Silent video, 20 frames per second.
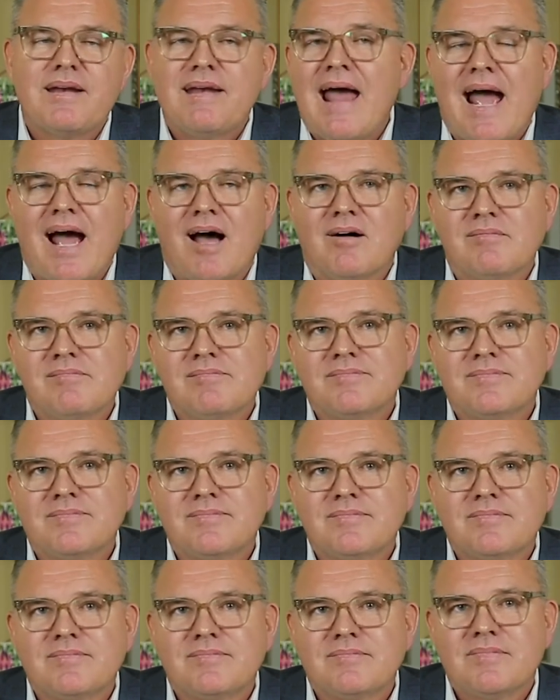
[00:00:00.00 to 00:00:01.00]
now?
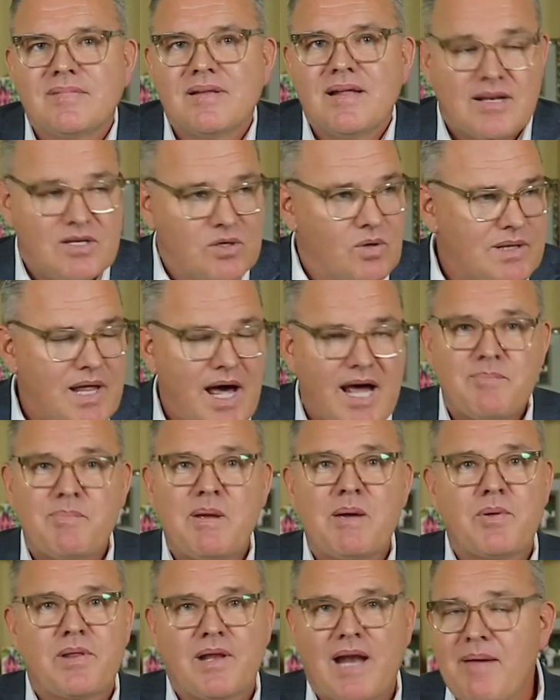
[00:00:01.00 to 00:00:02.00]
I know a lot of
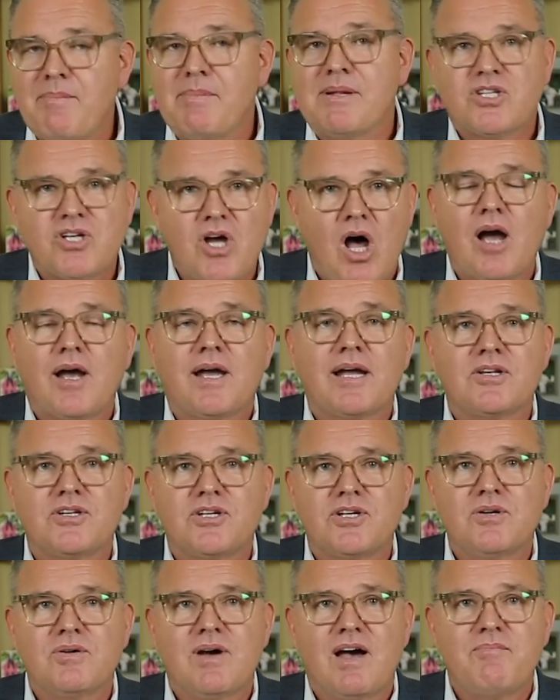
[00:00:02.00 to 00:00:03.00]
people that I've been talking
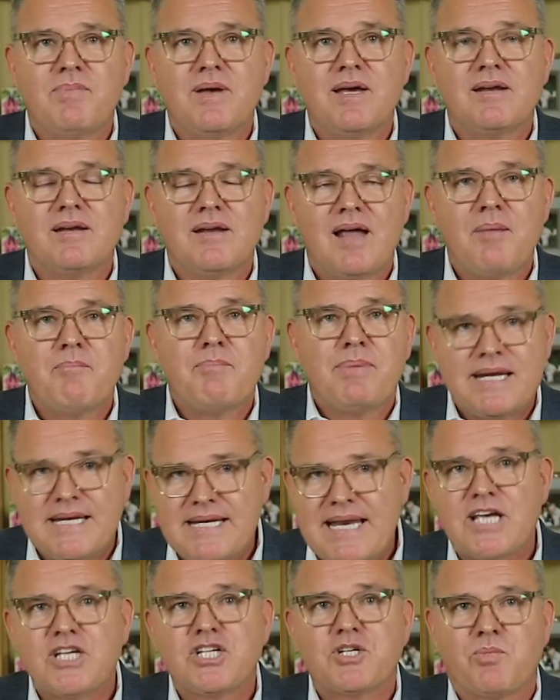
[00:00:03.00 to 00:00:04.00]
to have been a bit
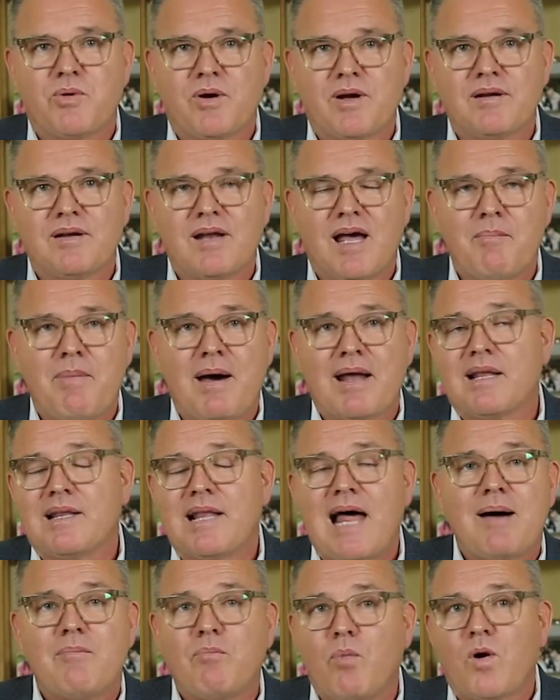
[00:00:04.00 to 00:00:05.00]
desperate about a
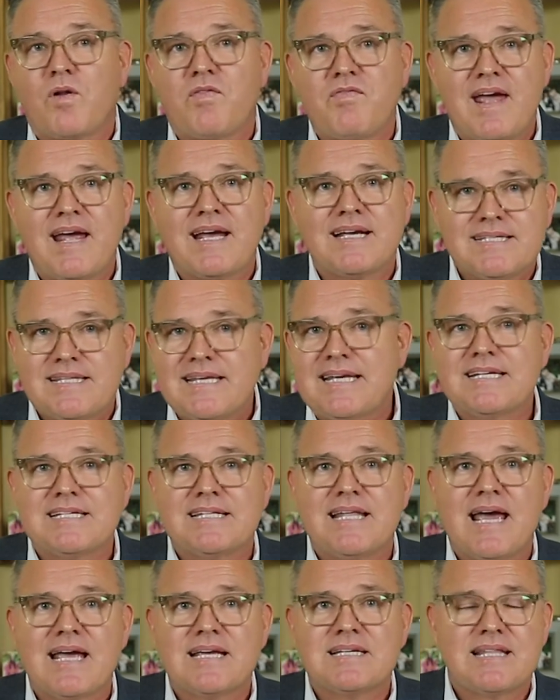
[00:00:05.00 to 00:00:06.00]
lot more things these
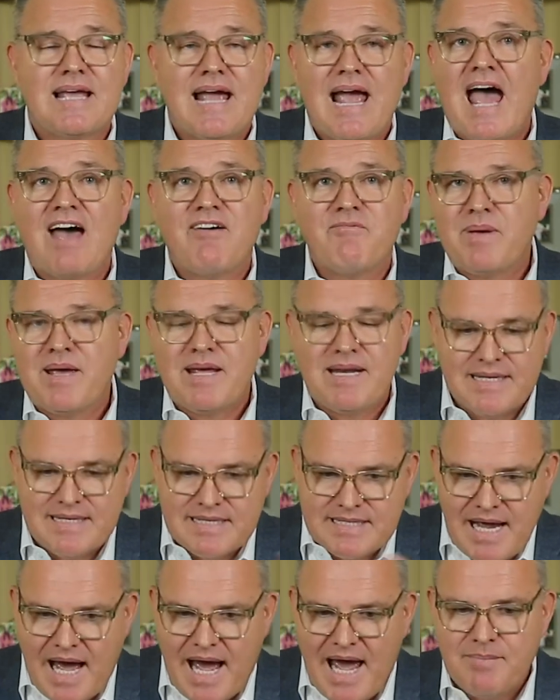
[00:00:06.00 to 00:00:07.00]
days than they have been
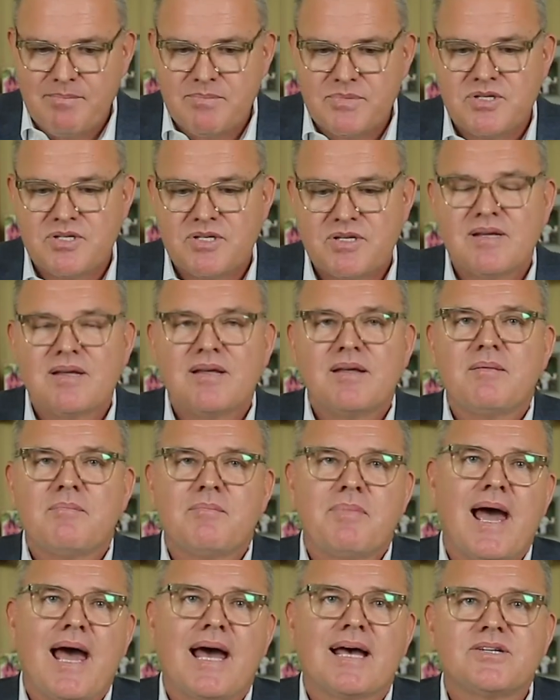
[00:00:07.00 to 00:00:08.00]
in times
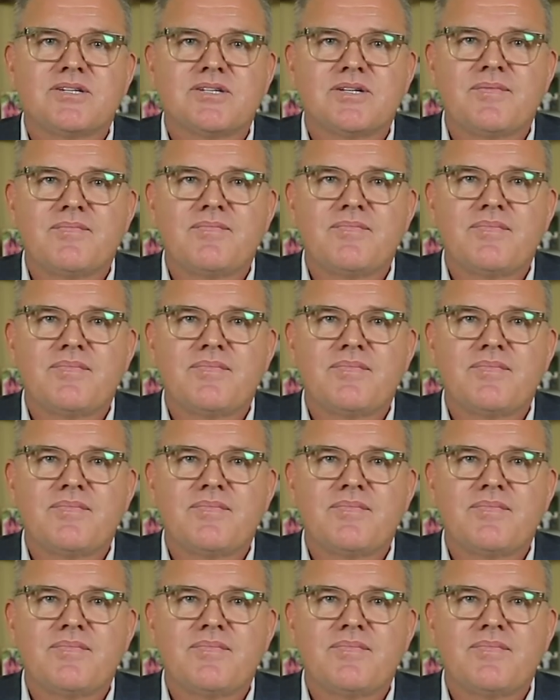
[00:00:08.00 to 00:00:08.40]
past.